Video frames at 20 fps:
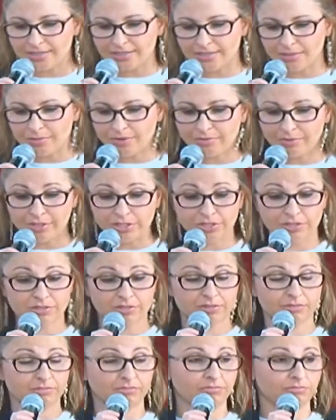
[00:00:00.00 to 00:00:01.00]
some of
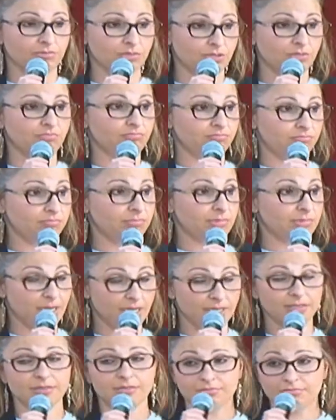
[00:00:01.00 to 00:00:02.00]
which
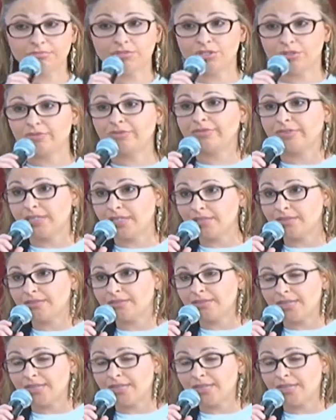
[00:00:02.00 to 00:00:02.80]
does do fit,